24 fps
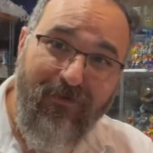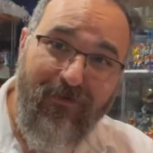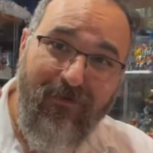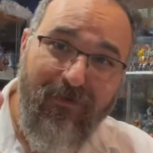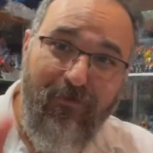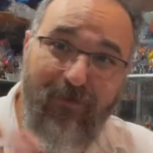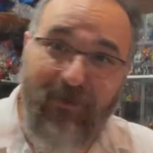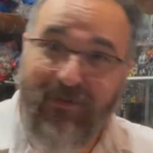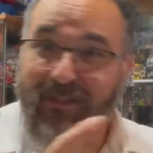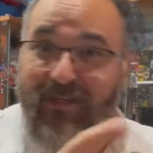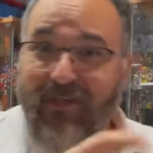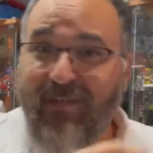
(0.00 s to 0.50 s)

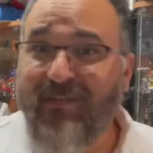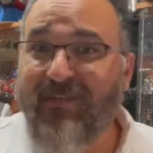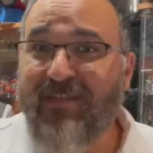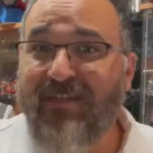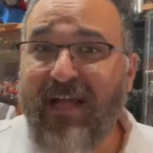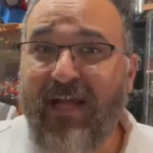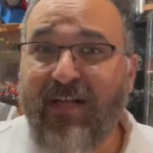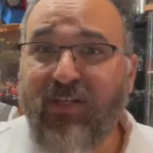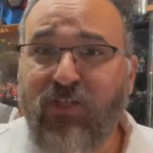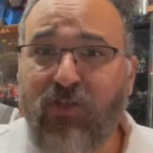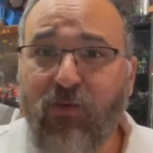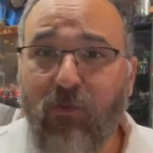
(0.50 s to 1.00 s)
But then it's
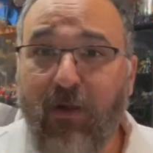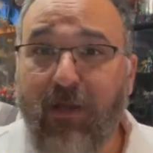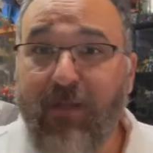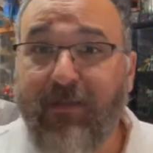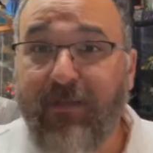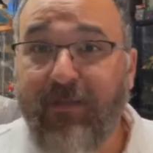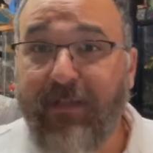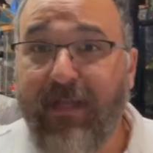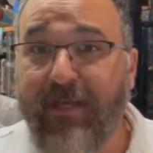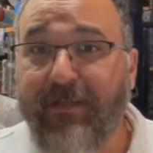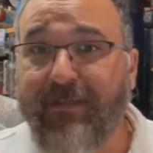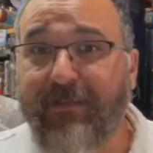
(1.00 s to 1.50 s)
snatched away at
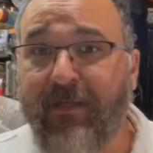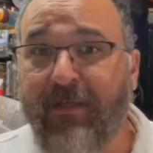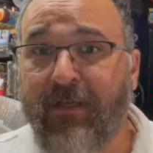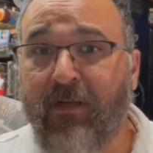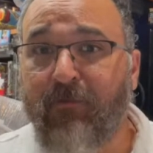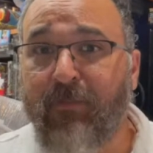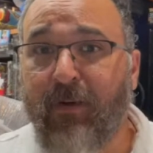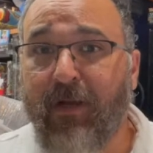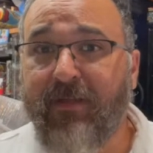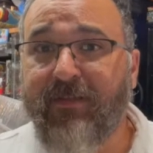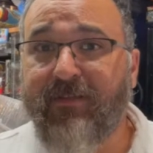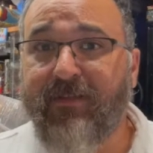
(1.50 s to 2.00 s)
the last second by